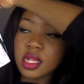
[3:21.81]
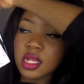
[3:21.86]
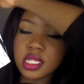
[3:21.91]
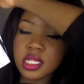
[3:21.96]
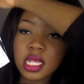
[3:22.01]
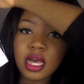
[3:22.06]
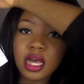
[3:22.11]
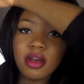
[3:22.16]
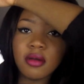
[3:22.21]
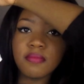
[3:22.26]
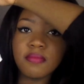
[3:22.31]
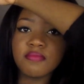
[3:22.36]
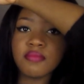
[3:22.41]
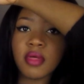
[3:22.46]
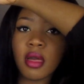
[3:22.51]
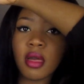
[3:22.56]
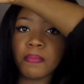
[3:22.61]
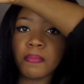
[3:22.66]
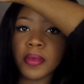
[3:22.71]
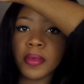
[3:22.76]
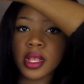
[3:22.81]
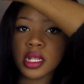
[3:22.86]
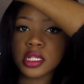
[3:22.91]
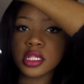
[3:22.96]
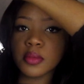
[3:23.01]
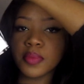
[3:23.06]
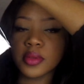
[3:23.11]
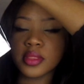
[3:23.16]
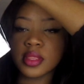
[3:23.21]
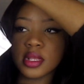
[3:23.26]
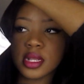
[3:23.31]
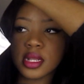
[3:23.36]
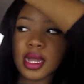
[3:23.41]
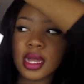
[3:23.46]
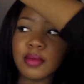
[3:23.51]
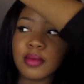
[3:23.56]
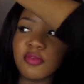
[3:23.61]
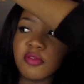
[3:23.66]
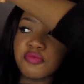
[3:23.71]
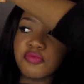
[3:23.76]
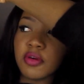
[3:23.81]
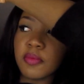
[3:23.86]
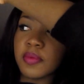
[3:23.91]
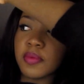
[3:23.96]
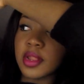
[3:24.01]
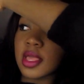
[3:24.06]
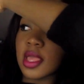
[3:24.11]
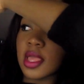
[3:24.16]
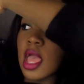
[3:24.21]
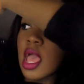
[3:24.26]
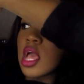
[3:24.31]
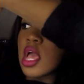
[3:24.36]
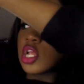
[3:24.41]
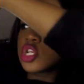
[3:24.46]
So I hope that picks up in the camera properly.